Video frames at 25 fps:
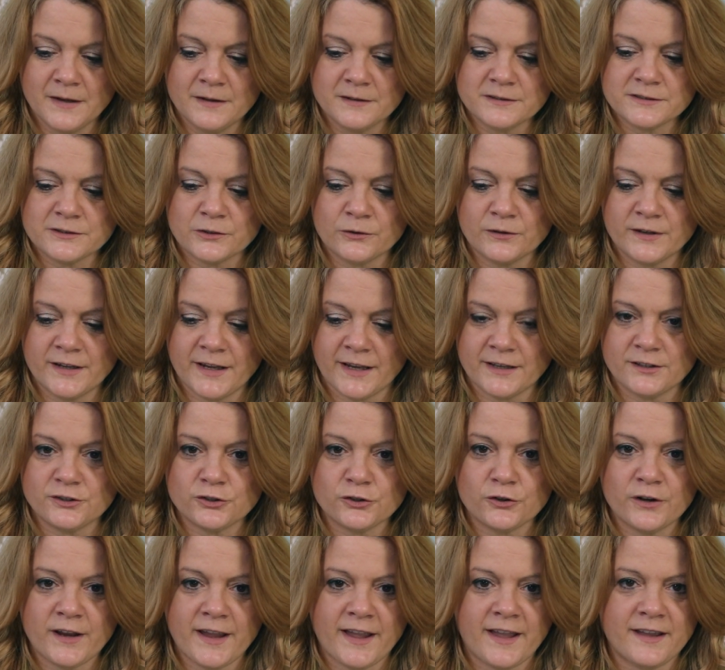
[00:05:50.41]
So get
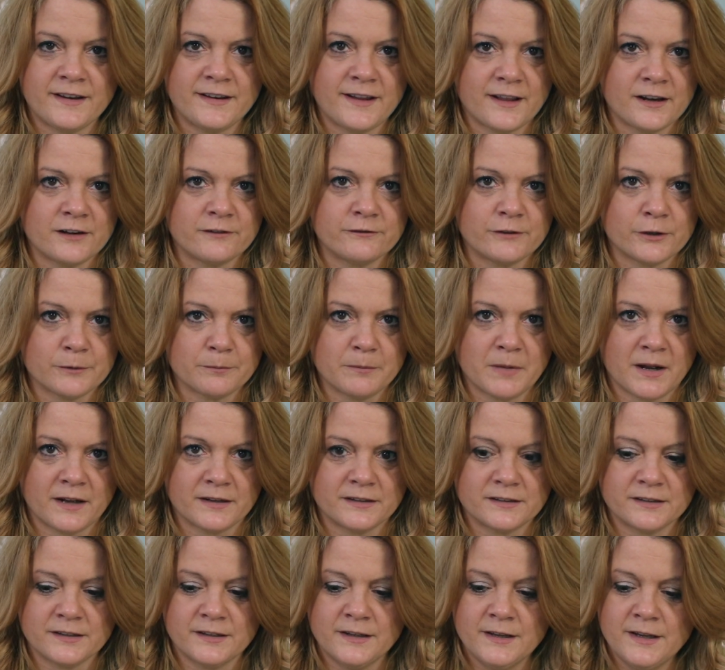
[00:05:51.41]
your head out of your
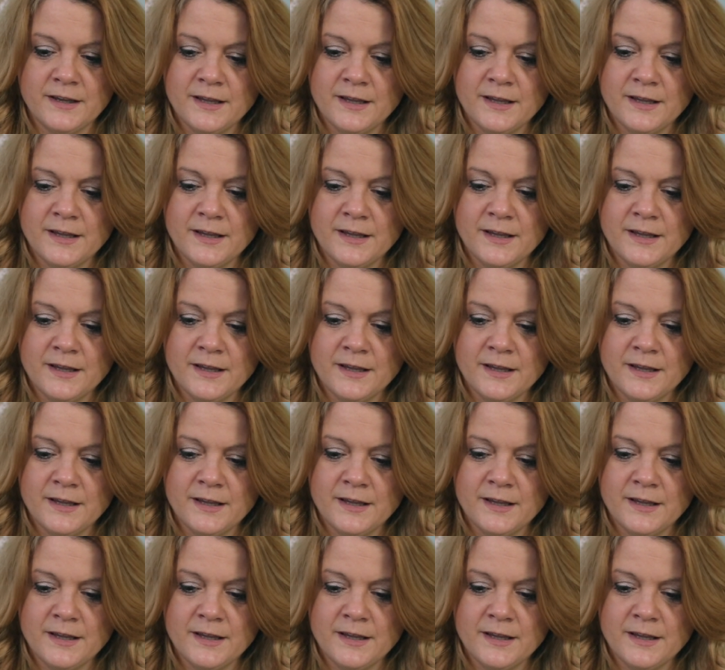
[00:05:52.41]
butt.